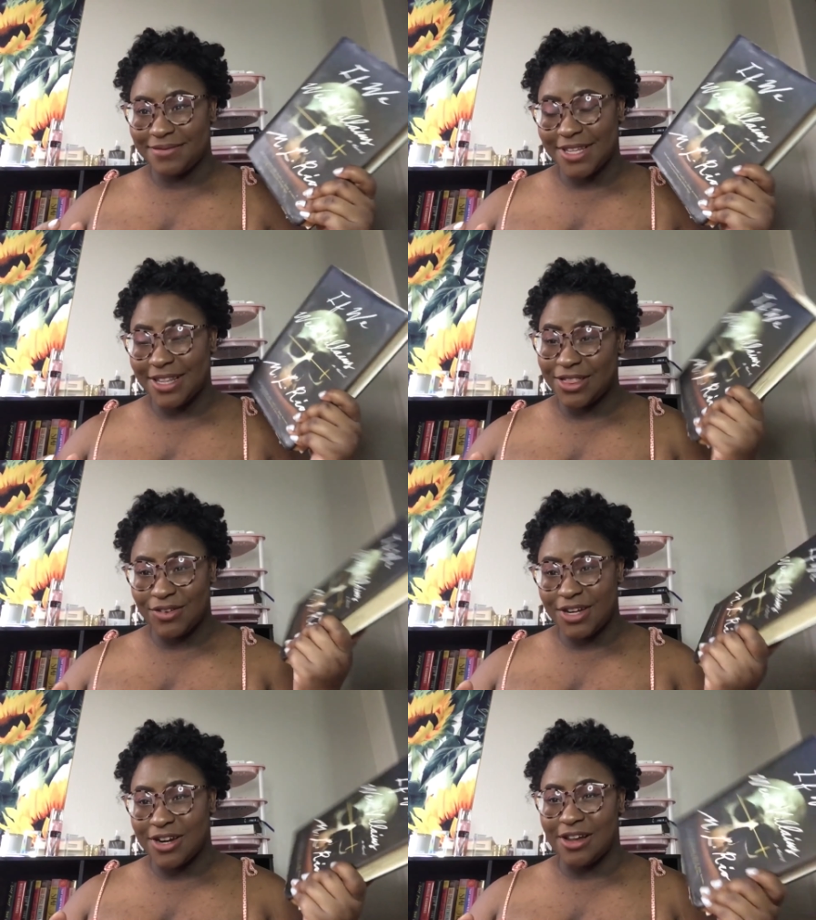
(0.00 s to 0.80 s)

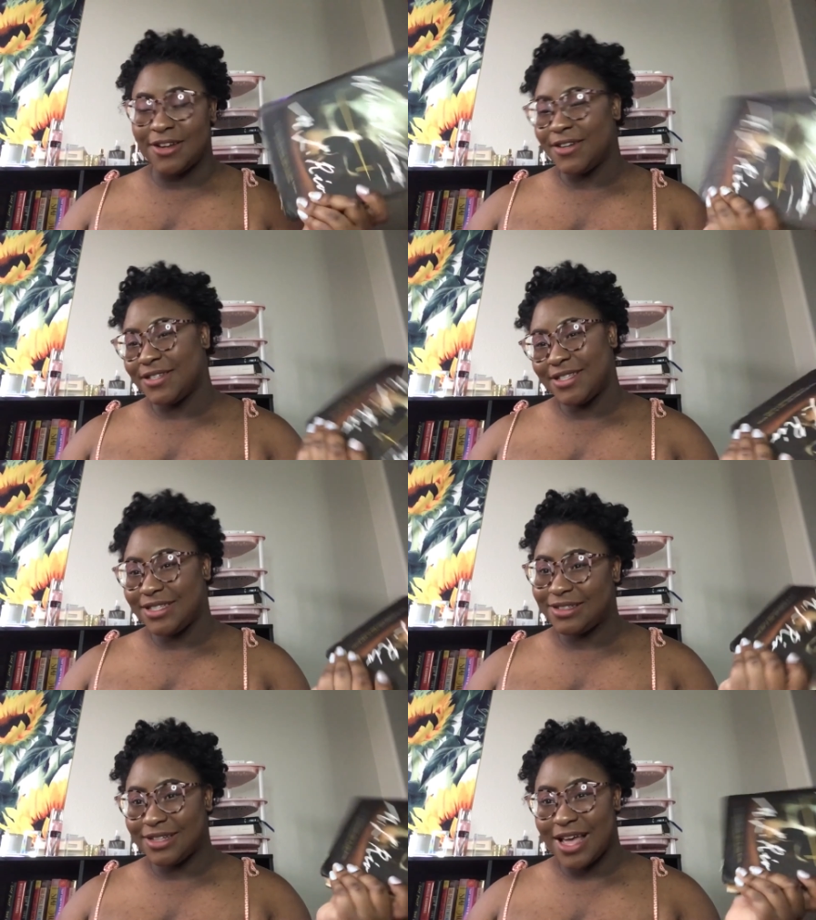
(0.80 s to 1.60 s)
$3,
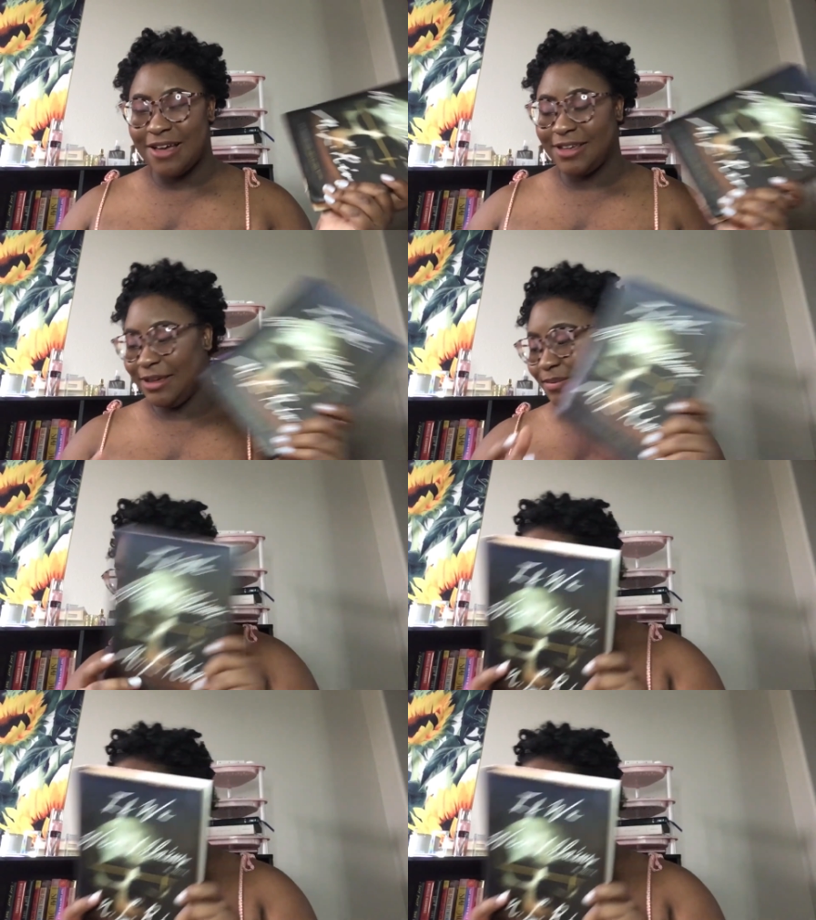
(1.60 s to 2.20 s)
I'll keep it.